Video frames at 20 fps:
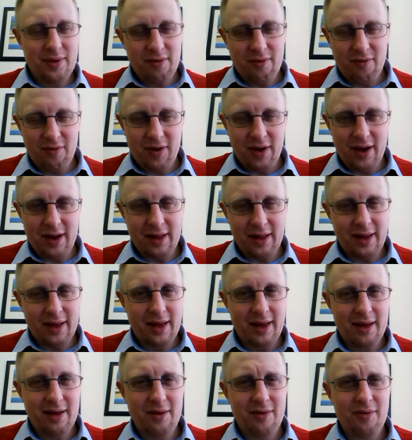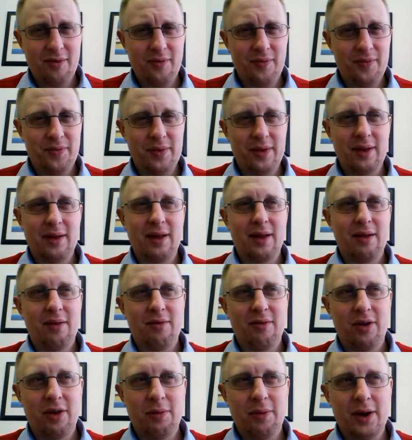really,
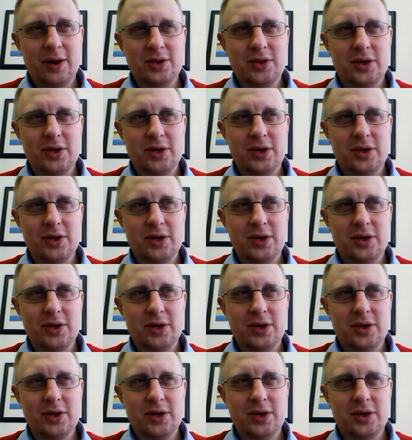Eubank